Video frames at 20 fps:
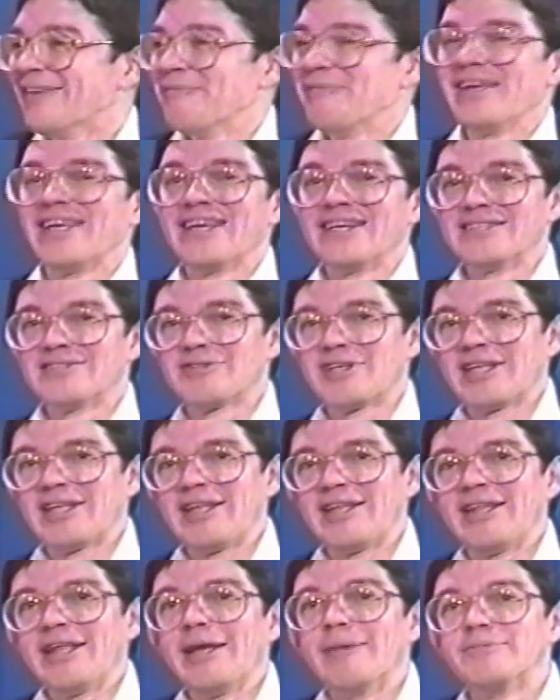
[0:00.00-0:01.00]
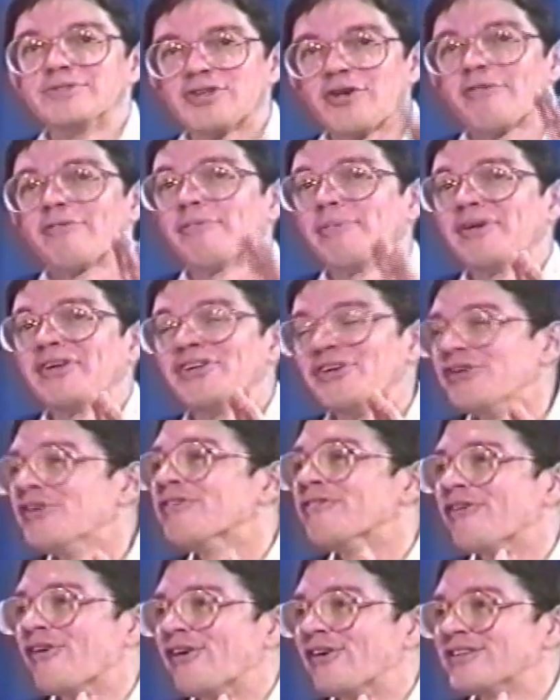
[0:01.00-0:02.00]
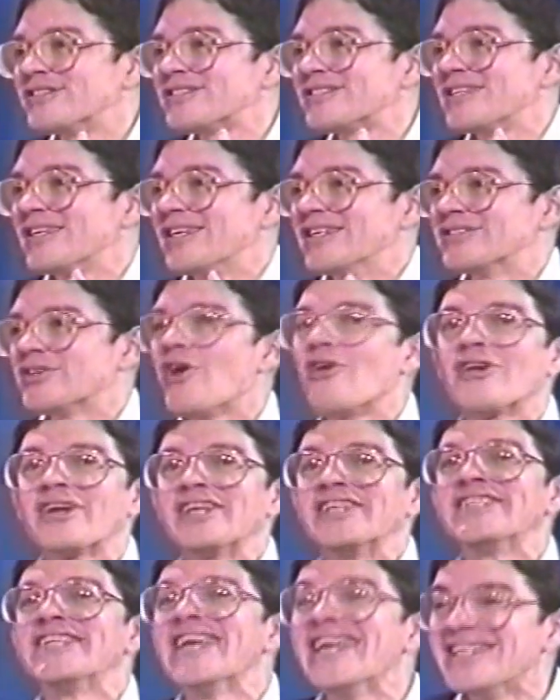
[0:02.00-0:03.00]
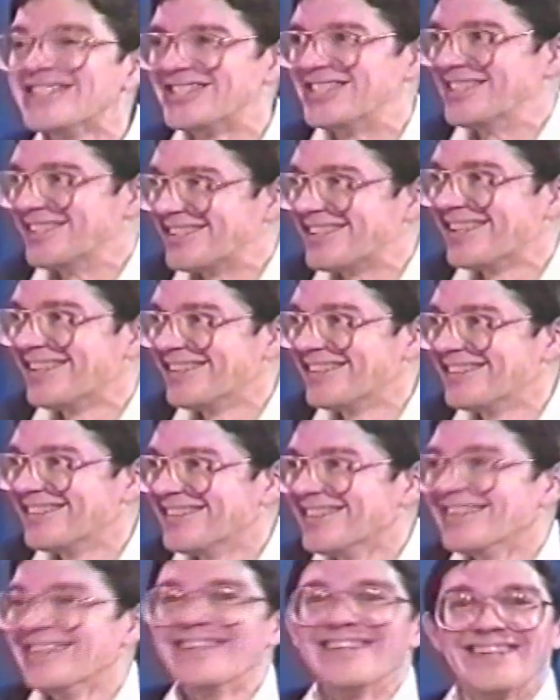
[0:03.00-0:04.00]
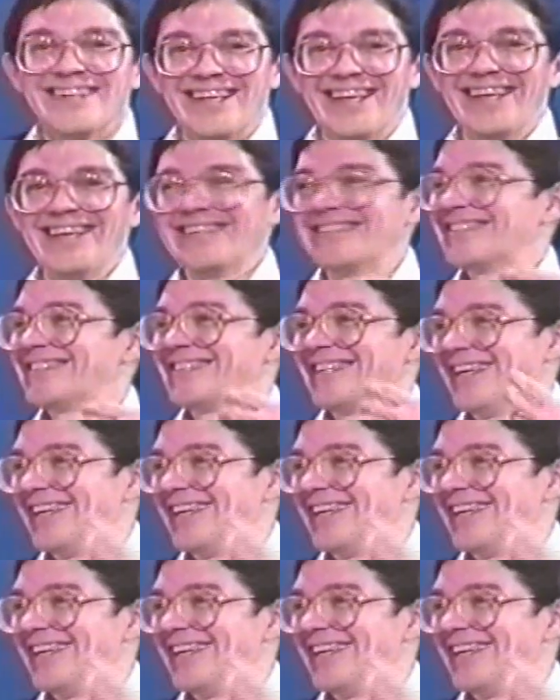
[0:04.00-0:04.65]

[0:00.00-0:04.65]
because the observable universe is all contingent. And